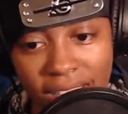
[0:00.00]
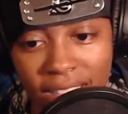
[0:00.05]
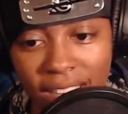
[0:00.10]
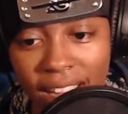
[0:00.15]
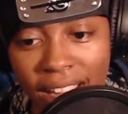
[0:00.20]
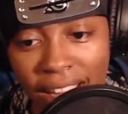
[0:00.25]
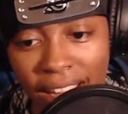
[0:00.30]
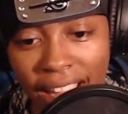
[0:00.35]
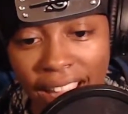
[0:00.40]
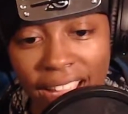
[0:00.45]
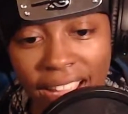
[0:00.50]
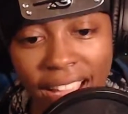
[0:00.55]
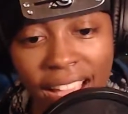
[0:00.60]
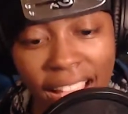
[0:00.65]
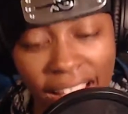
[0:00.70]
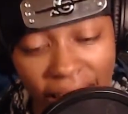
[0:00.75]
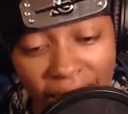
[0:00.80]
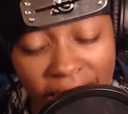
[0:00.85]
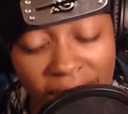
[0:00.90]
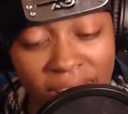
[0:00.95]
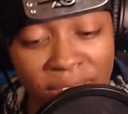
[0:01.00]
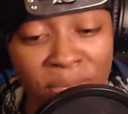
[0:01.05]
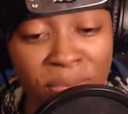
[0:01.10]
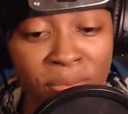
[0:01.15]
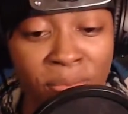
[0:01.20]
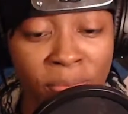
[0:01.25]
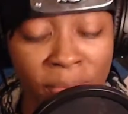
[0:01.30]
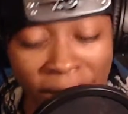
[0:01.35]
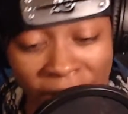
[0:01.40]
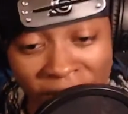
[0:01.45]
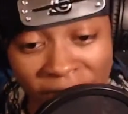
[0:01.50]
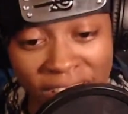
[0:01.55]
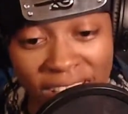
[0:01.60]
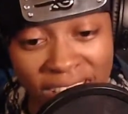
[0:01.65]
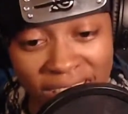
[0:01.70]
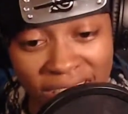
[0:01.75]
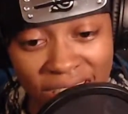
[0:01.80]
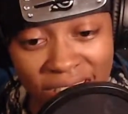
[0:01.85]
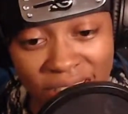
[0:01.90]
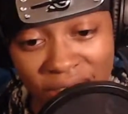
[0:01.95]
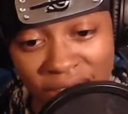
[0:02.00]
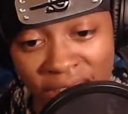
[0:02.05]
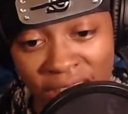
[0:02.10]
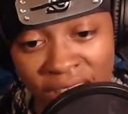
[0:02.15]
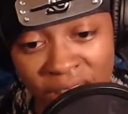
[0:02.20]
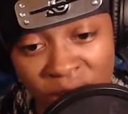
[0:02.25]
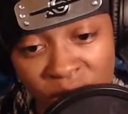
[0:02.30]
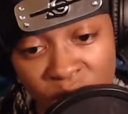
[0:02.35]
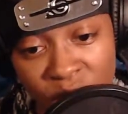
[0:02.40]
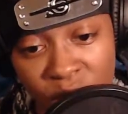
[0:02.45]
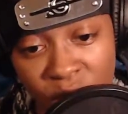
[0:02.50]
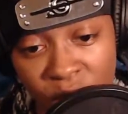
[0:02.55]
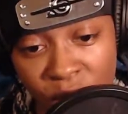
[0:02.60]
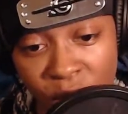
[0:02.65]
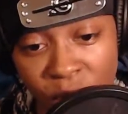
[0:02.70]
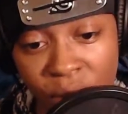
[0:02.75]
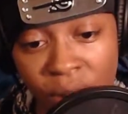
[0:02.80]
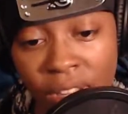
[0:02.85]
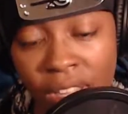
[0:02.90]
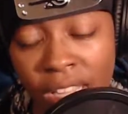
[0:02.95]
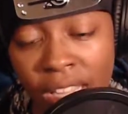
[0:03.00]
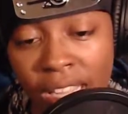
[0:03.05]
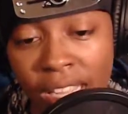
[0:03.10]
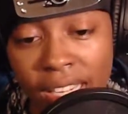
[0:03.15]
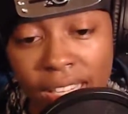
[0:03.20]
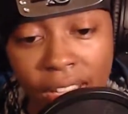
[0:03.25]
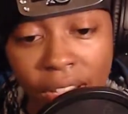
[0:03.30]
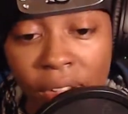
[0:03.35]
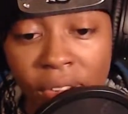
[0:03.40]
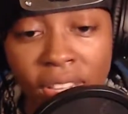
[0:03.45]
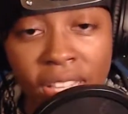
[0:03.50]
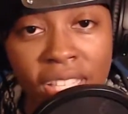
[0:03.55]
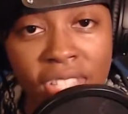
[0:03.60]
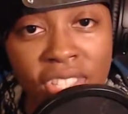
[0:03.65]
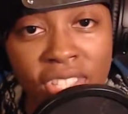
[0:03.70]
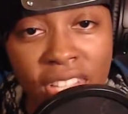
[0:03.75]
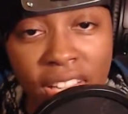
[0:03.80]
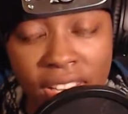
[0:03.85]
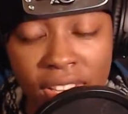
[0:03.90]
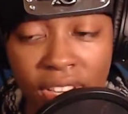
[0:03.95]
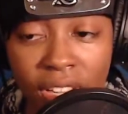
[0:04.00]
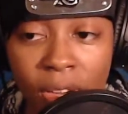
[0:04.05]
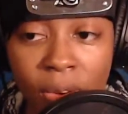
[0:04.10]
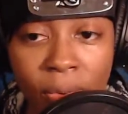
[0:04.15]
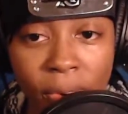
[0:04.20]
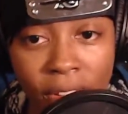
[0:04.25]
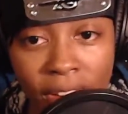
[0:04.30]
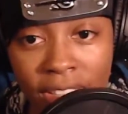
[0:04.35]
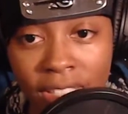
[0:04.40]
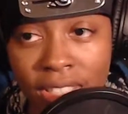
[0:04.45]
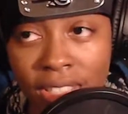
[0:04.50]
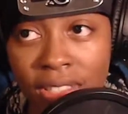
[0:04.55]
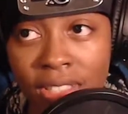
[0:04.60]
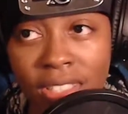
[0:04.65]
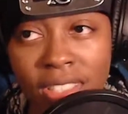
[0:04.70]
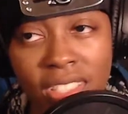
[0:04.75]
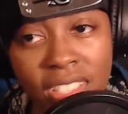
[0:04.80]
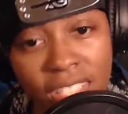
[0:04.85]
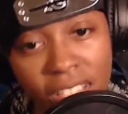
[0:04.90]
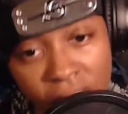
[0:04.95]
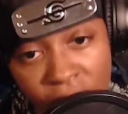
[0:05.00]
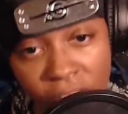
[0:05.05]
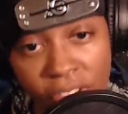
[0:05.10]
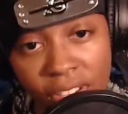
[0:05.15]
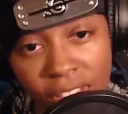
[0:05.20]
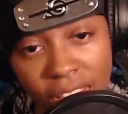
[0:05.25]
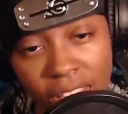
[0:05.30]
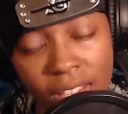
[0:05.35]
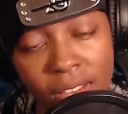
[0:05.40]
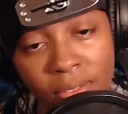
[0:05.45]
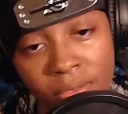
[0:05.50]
I edit my videos, so not only do I know what generally,